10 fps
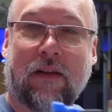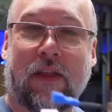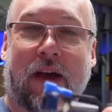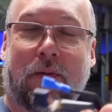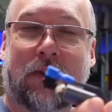
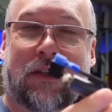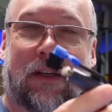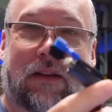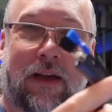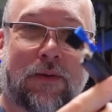That was
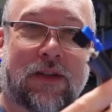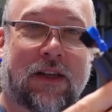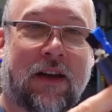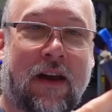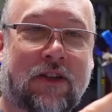it. That was the
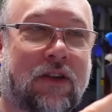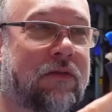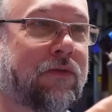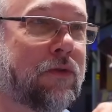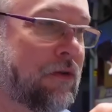connection
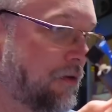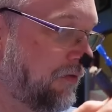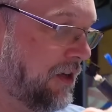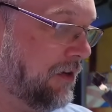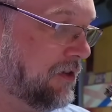for the
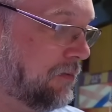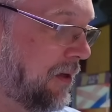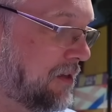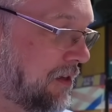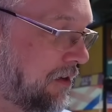video
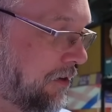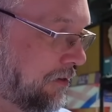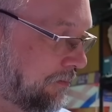display signal.